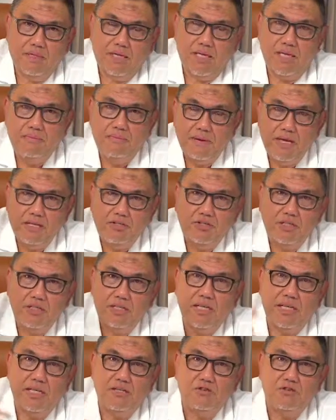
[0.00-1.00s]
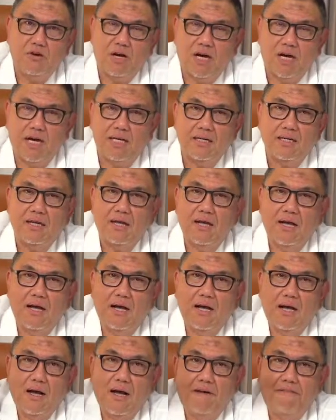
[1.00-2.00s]
Imagine in your heart
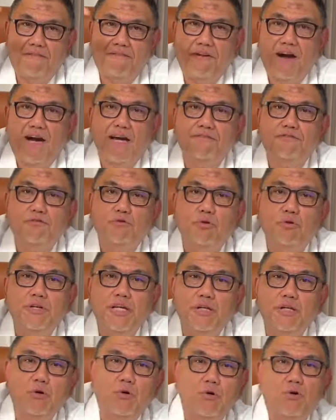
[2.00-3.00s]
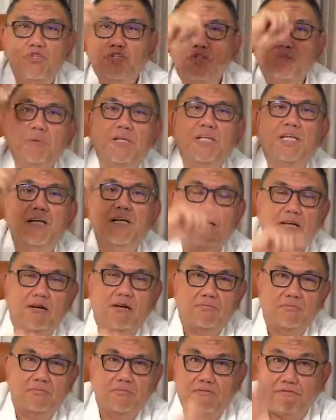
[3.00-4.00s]
5 tornadoes spinning
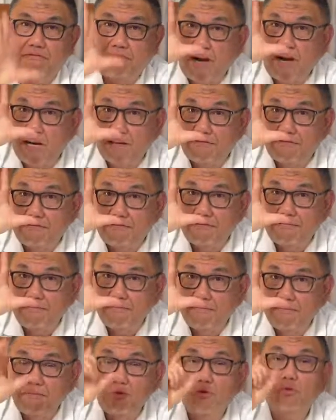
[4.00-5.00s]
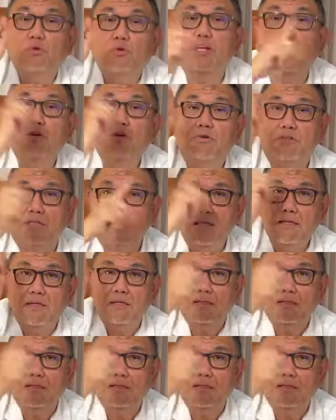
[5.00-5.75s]
around. 5 tornadoes, huh?